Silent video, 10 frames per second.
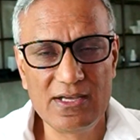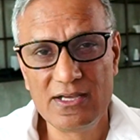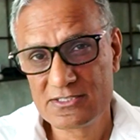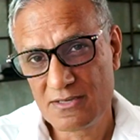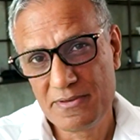
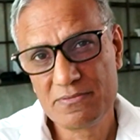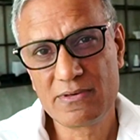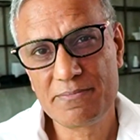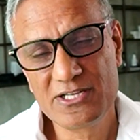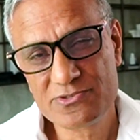Some people
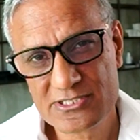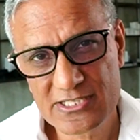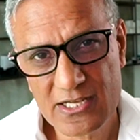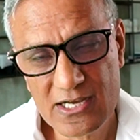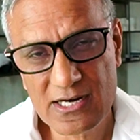might be interested
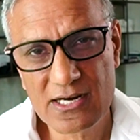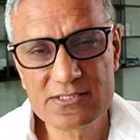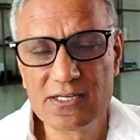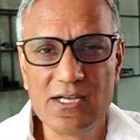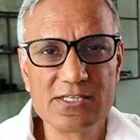in cars,
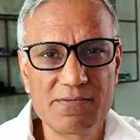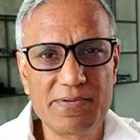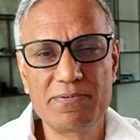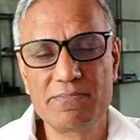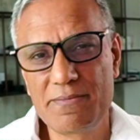some
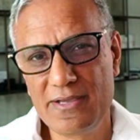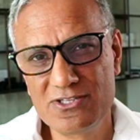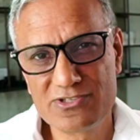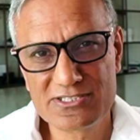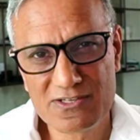people may be
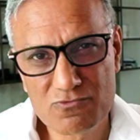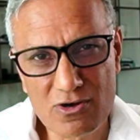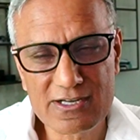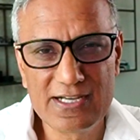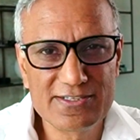interested in
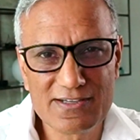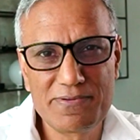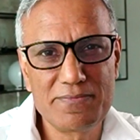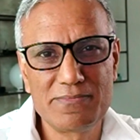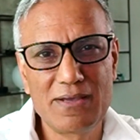rockets, some
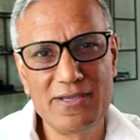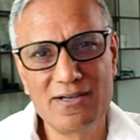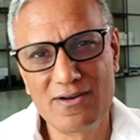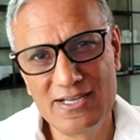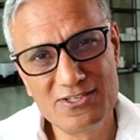people may be
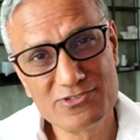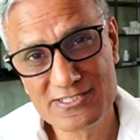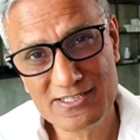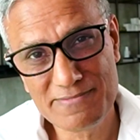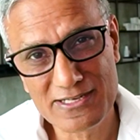
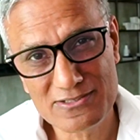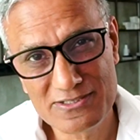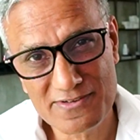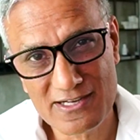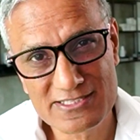interested in medical
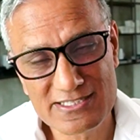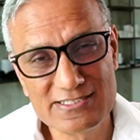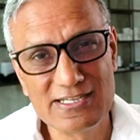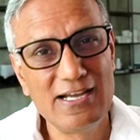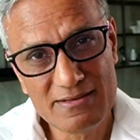
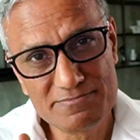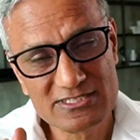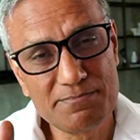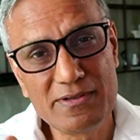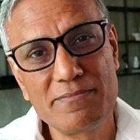devices,
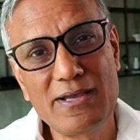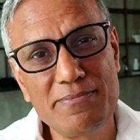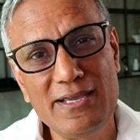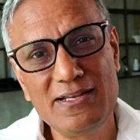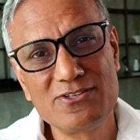some people may
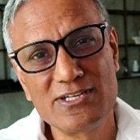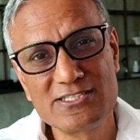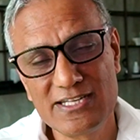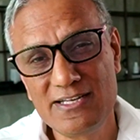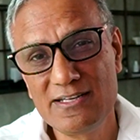be
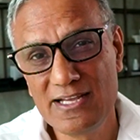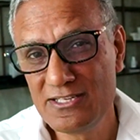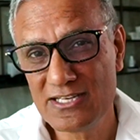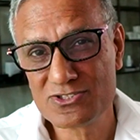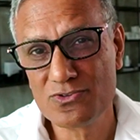interested in
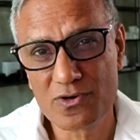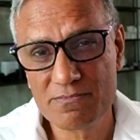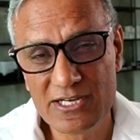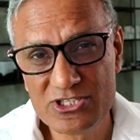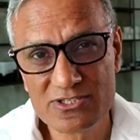industrial
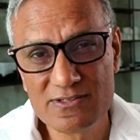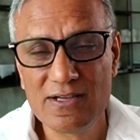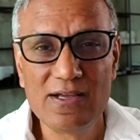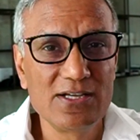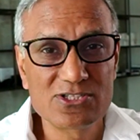automation.
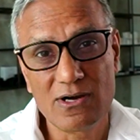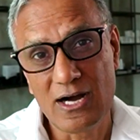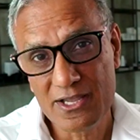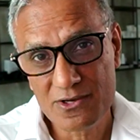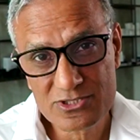So
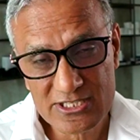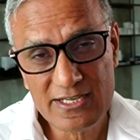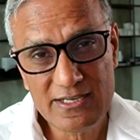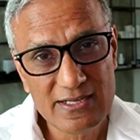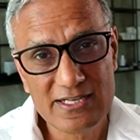
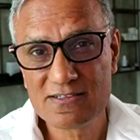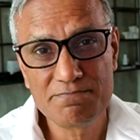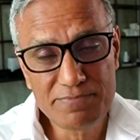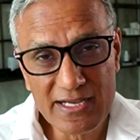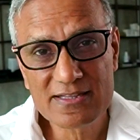IoT is a
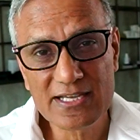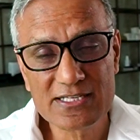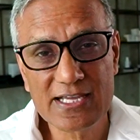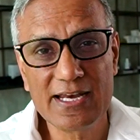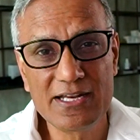big thing to
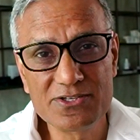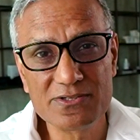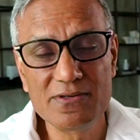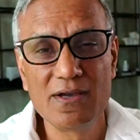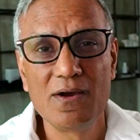get
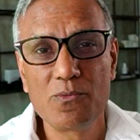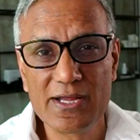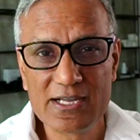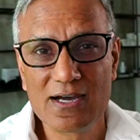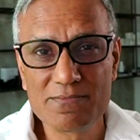into when
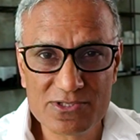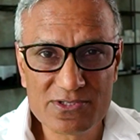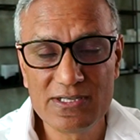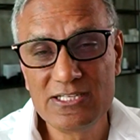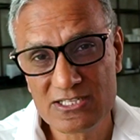it comes to
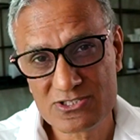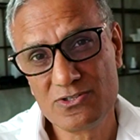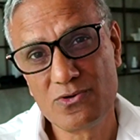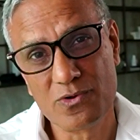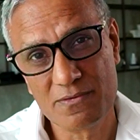
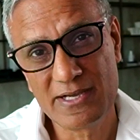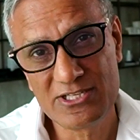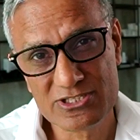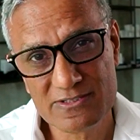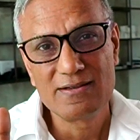industrial
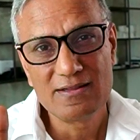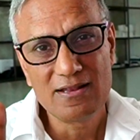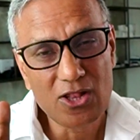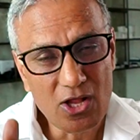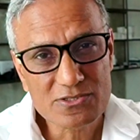automation
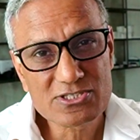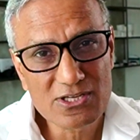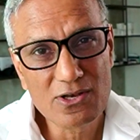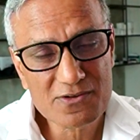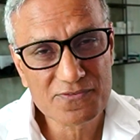lots to
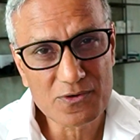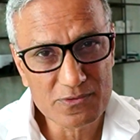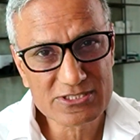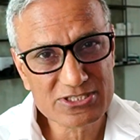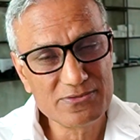look
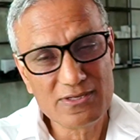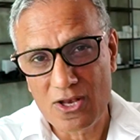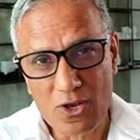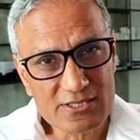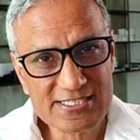forward to,
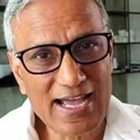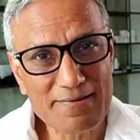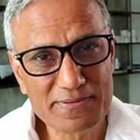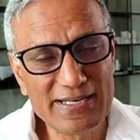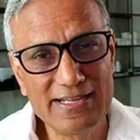lots
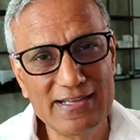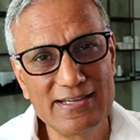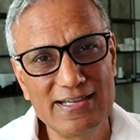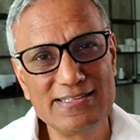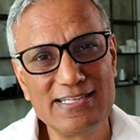
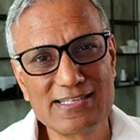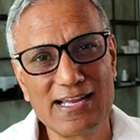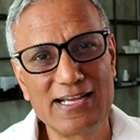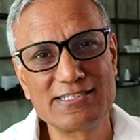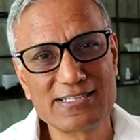happening in this
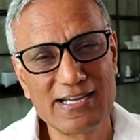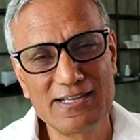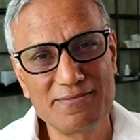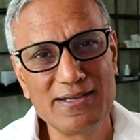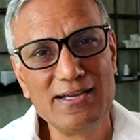
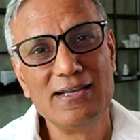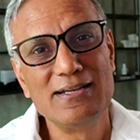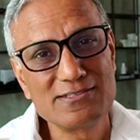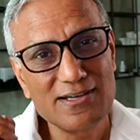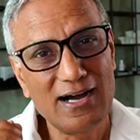landscape.
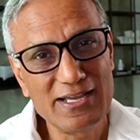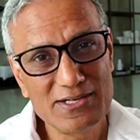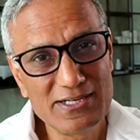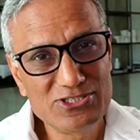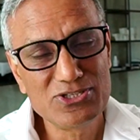So I
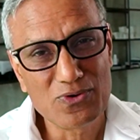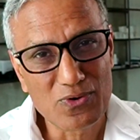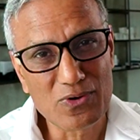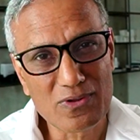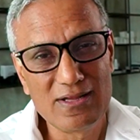urge you
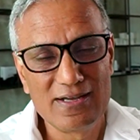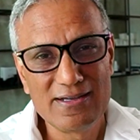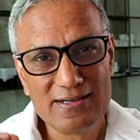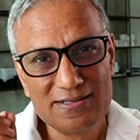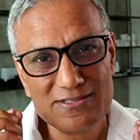all
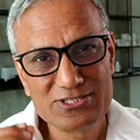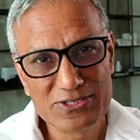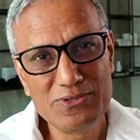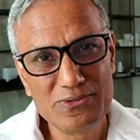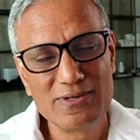
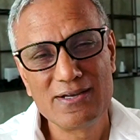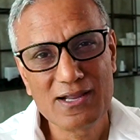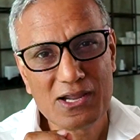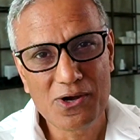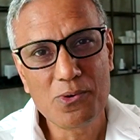to
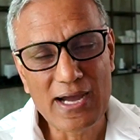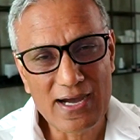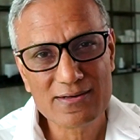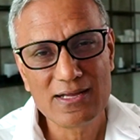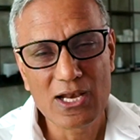go
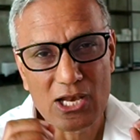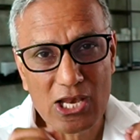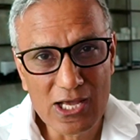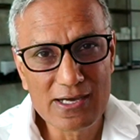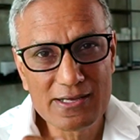out,
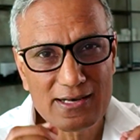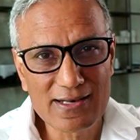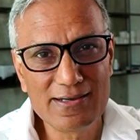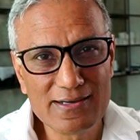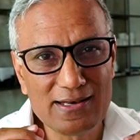learn,
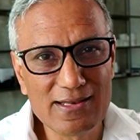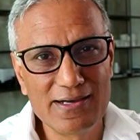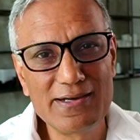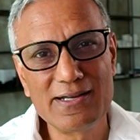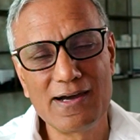learn,
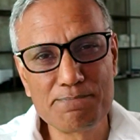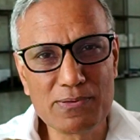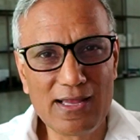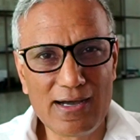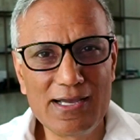learn,
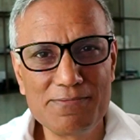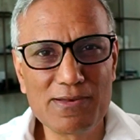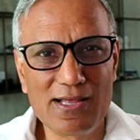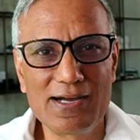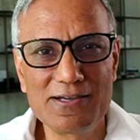apply,
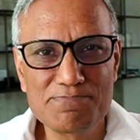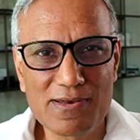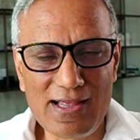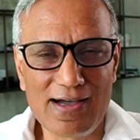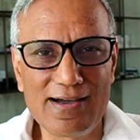apply,
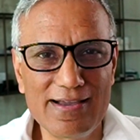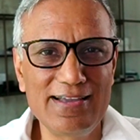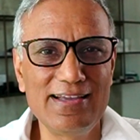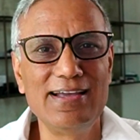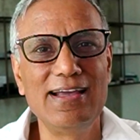apply,
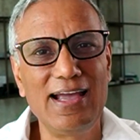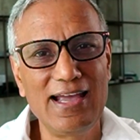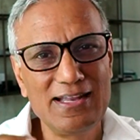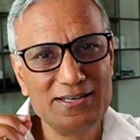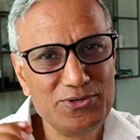
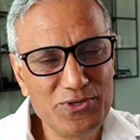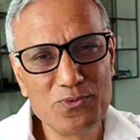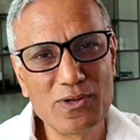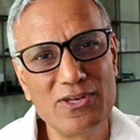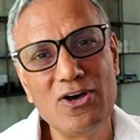and you
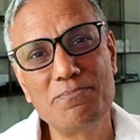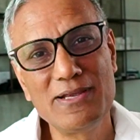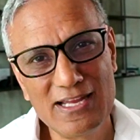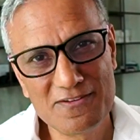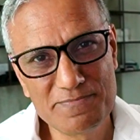will not be
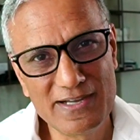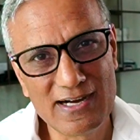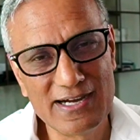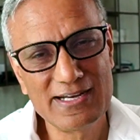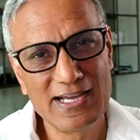left
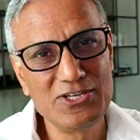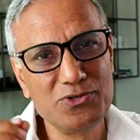behind and you